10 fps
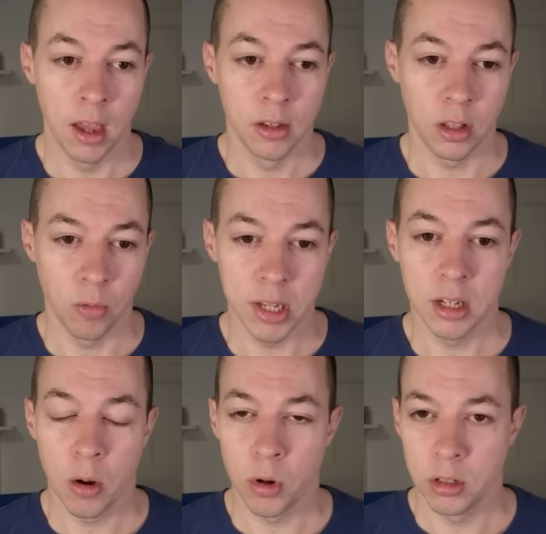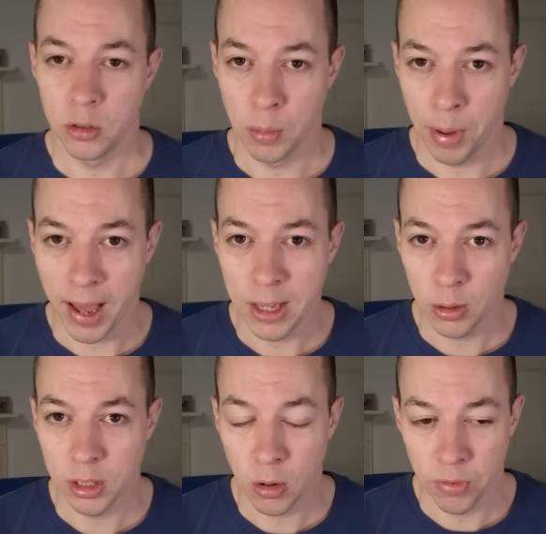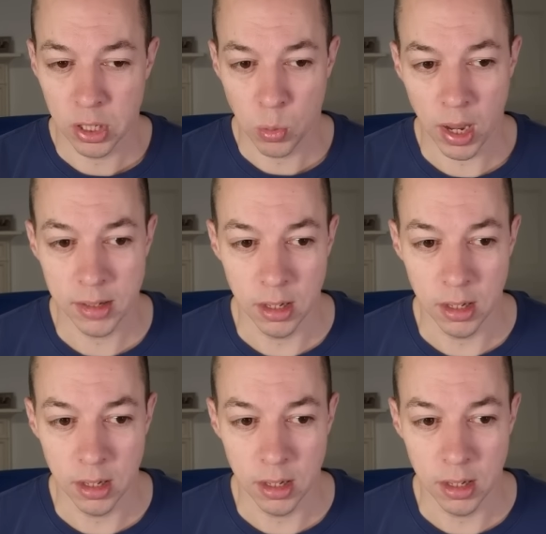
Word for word: So the reason I want you to pay yourself this way is